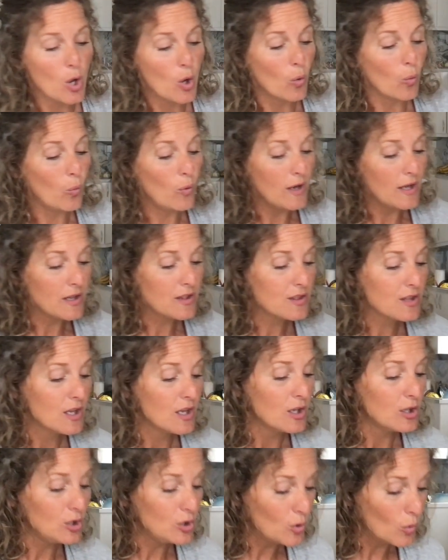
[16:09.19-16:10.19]
with
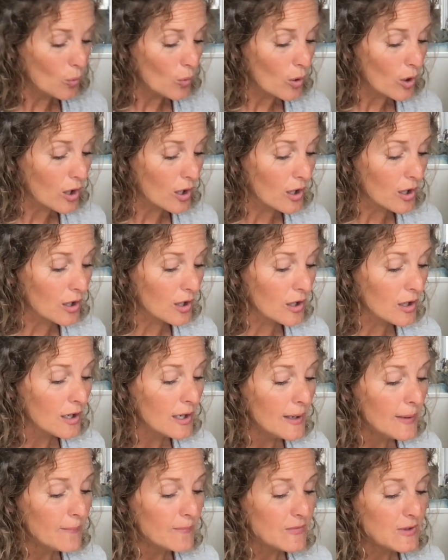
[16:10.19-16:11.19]
your
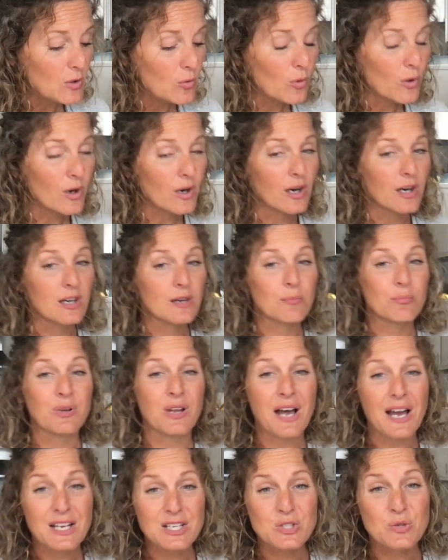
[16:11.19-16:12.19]

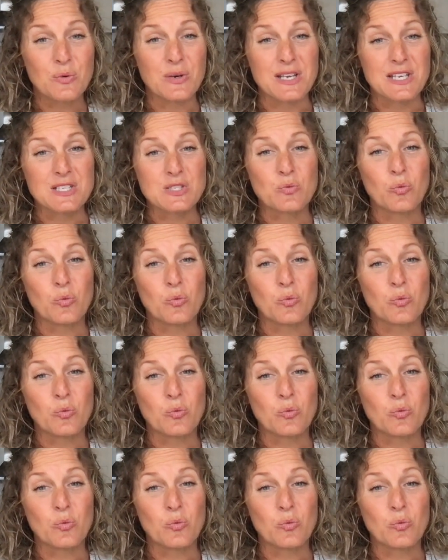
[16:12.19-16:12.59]
plot twist.